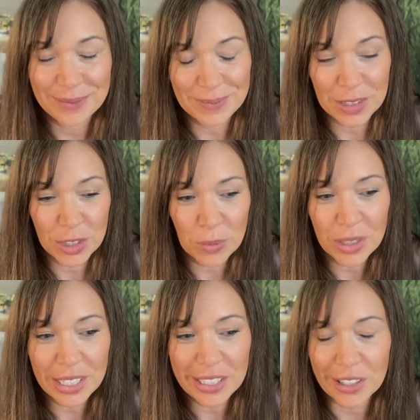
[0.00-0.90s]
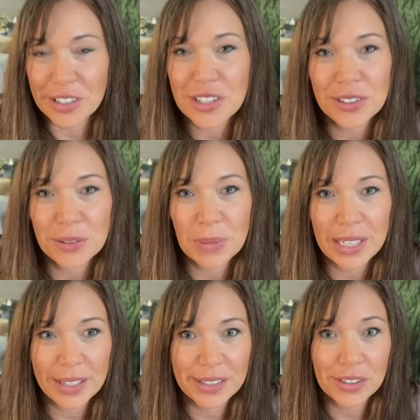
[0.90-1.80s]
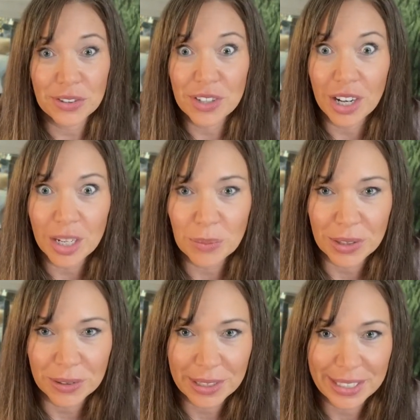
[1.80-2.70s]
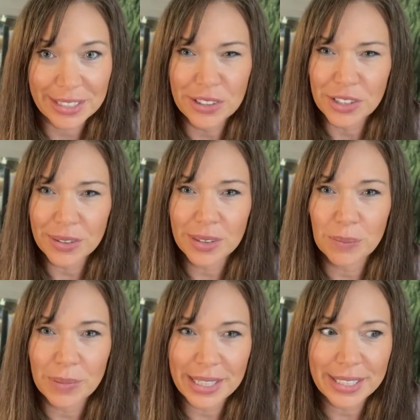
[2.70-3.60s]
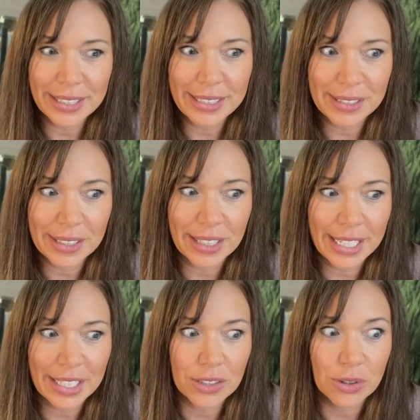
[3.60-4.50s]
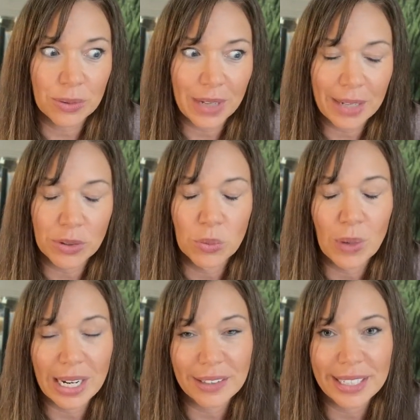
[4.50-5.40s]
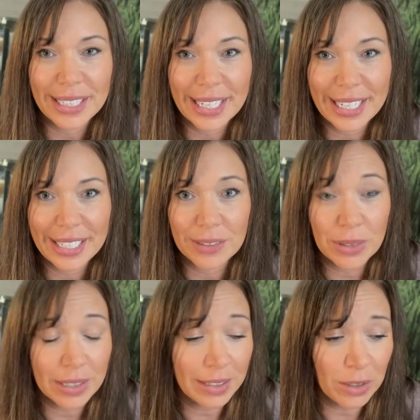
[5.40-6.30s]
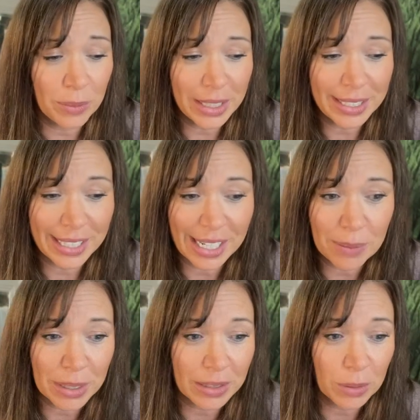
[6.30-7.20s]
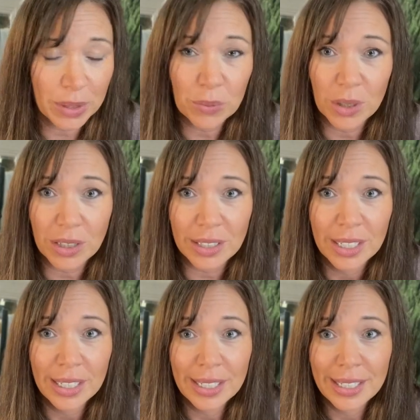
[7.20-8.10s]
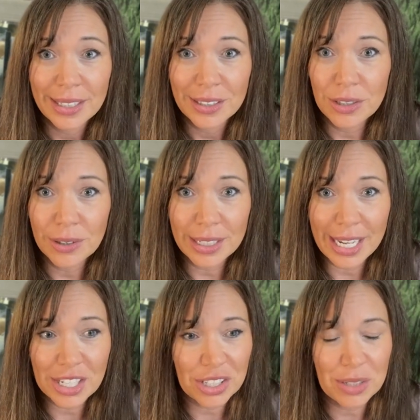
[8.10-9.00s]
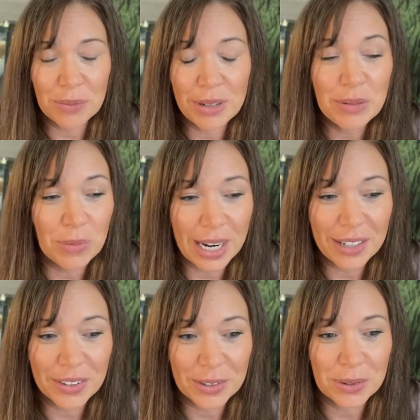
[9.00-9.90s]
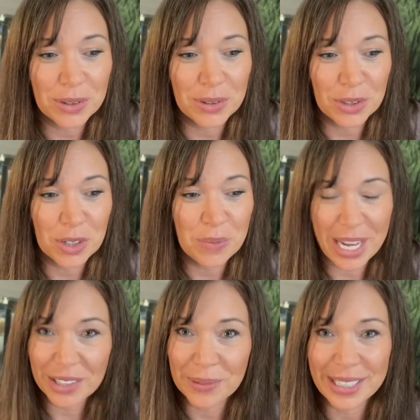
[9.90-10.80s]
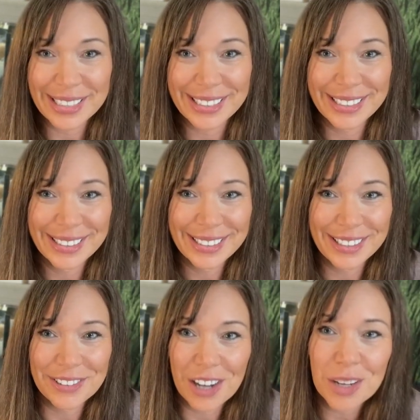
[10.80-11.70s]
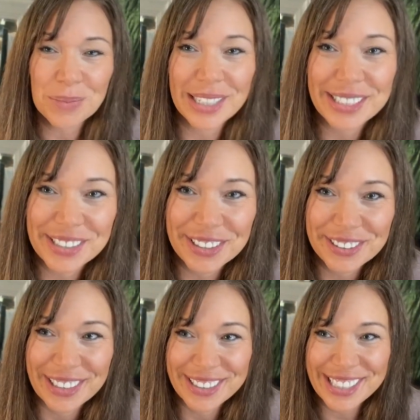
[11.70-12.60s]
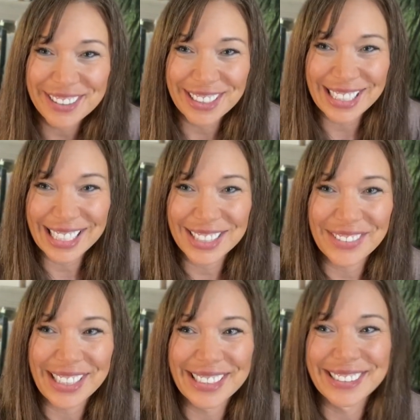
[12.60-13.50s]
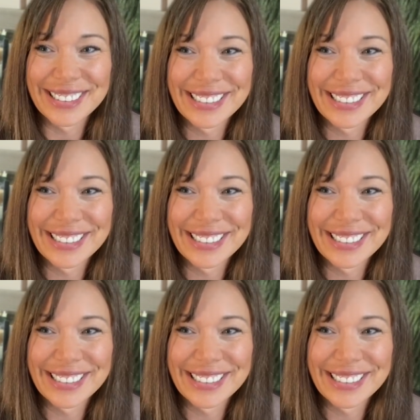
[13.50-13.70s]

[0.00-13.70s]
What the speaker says: just want to encourage you, because you're not broken, you're just basically stuck in a survival wiring. And with a little bit of time and a little bit of work, you can actually rewire those neural pathways. So God bless you. I'll see you in the next video.